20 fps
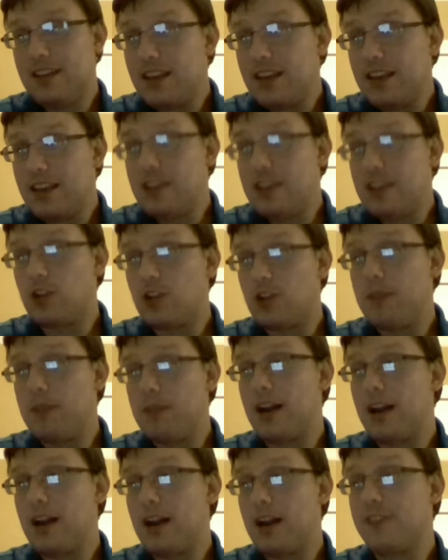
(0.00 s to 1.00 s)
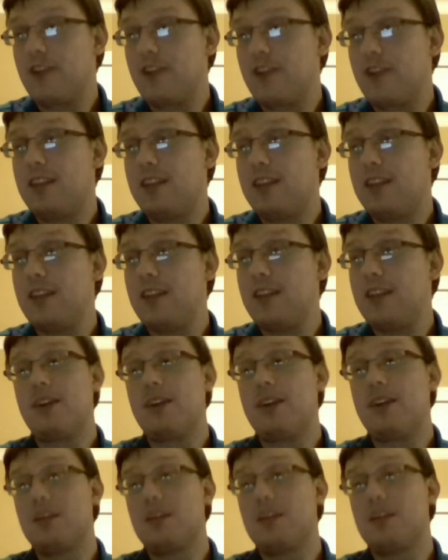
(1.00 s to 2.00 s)
He's going to be riding for
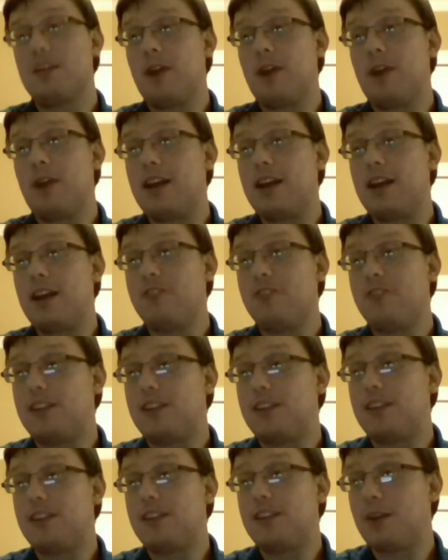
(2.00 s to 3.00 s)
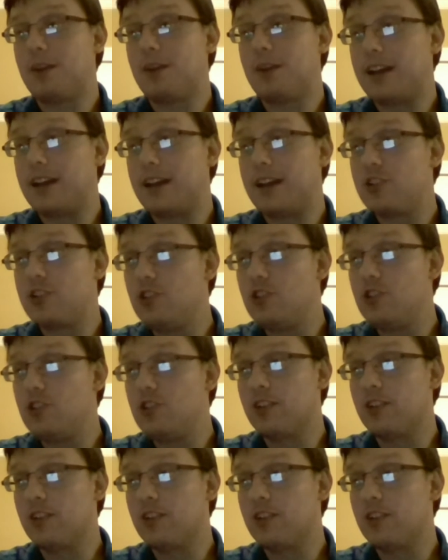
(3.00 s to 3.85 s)
He's going to be riding for Anthony Margata Jr.,